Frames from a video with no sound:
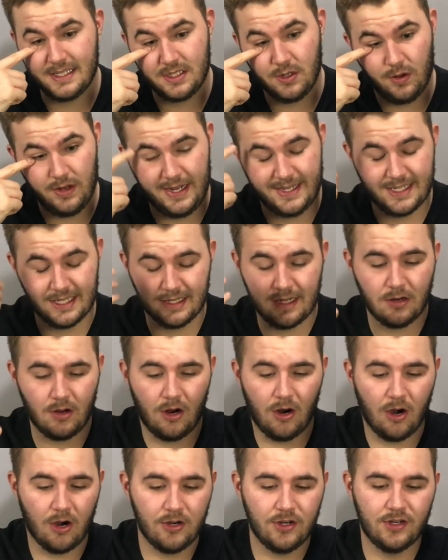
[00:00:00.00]
So it's a little
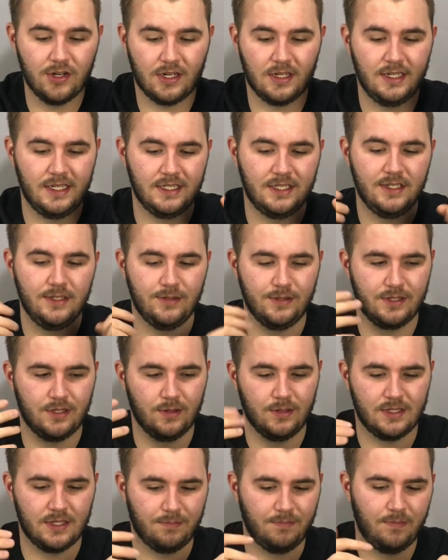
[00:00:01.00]
harder to clean too. So
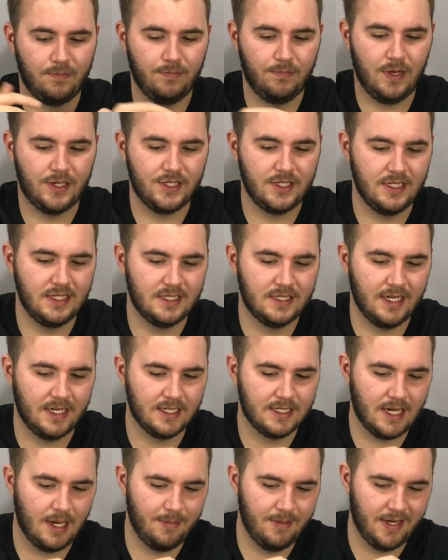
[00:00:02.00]
it's a bunch of these
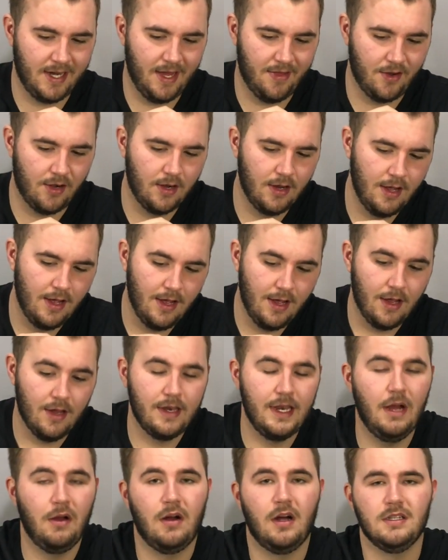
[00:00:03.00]
things coming together.
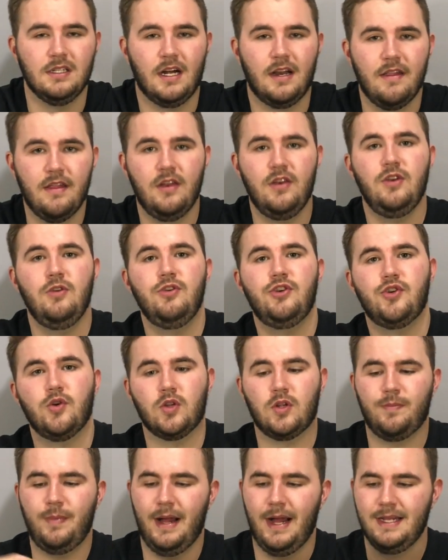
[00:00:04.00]
Now, a lot of the new
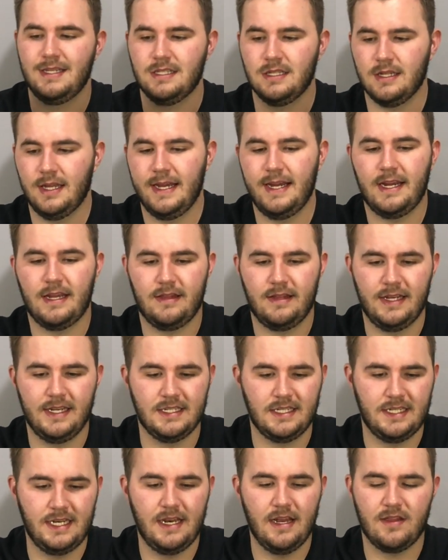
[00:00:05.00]
shoulder pads, like the
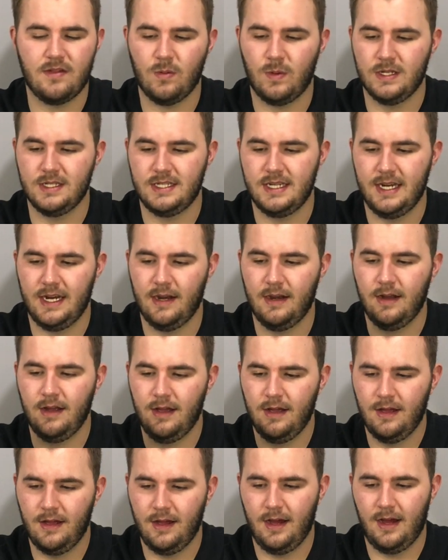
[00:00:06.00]
Xenith ones here,
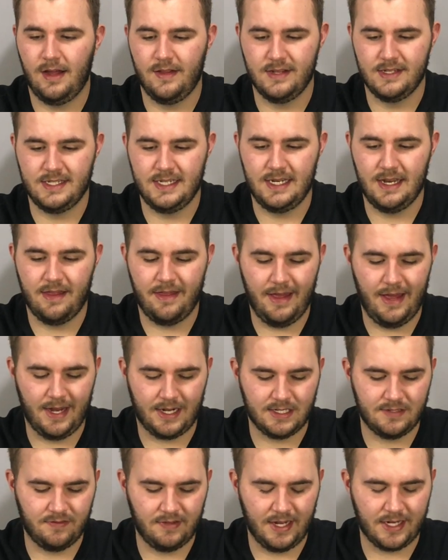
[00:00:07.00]
the Xenith
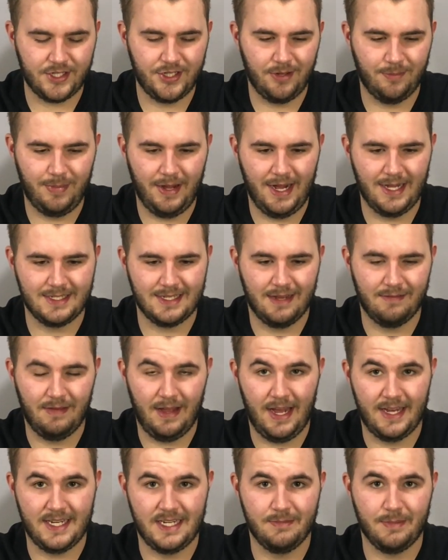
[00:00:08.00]
X Flexion pads have
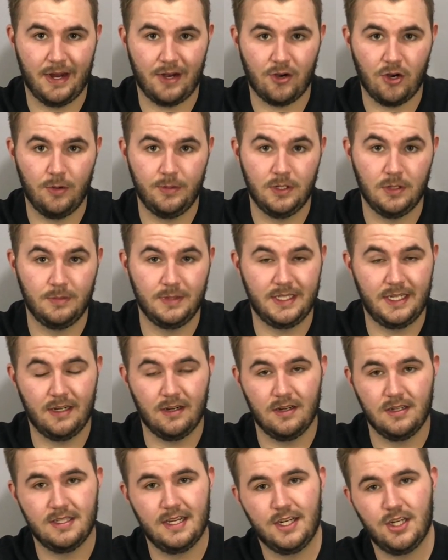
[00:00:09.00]
antimicrobial
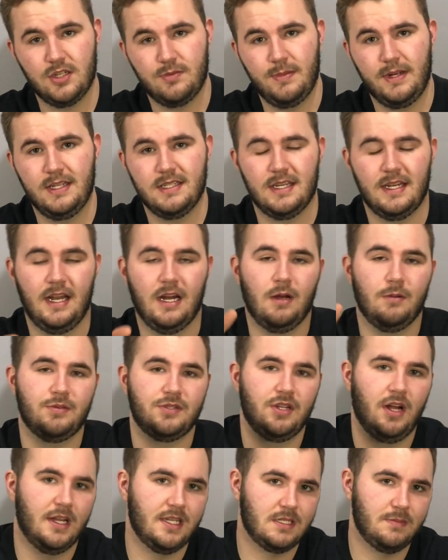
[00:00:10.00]
materials. That just means it helps
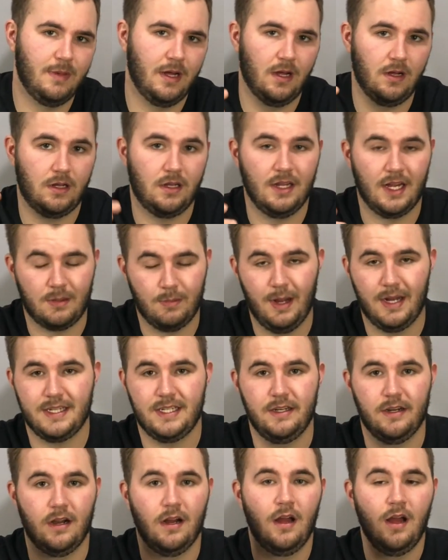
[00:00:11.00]
not smell, collect
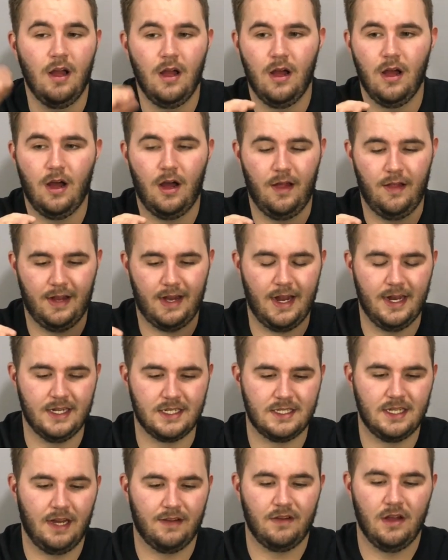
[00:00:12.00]
bacteria, all that kind of
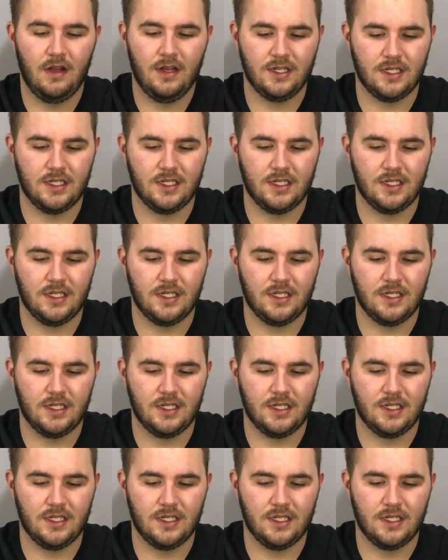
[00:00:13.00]
stuff.